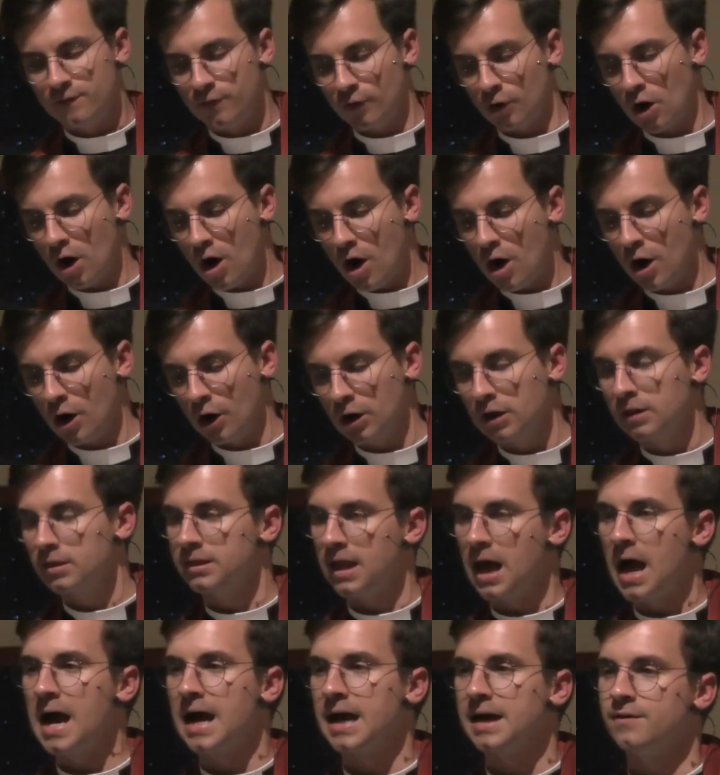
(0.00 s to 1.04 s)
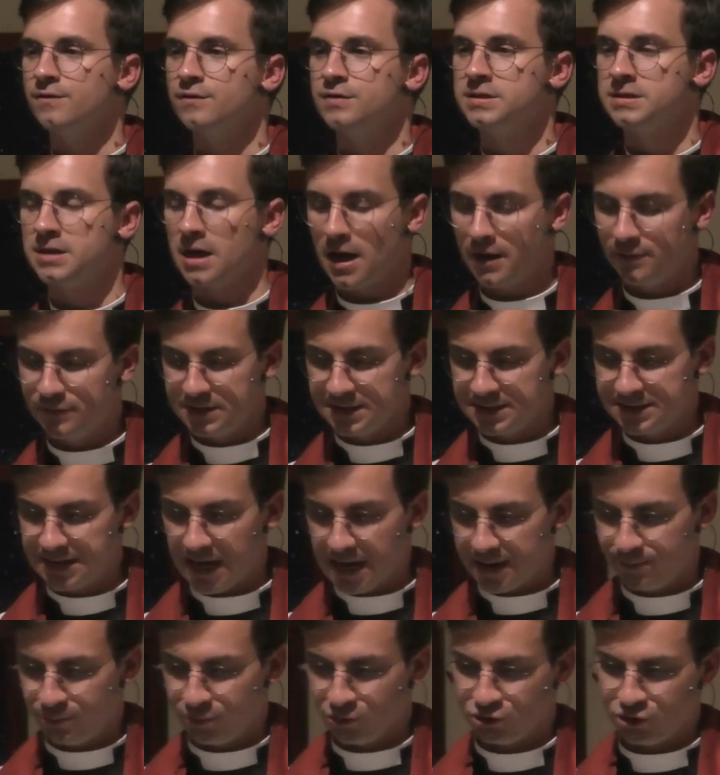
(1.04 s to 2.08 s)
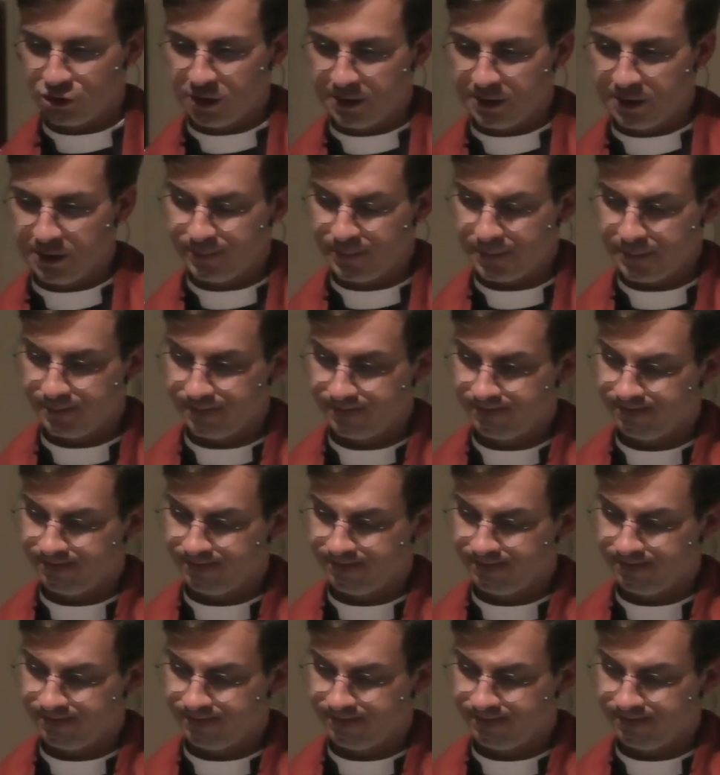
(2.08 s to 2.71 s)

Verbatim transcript: for our lives of discipleship.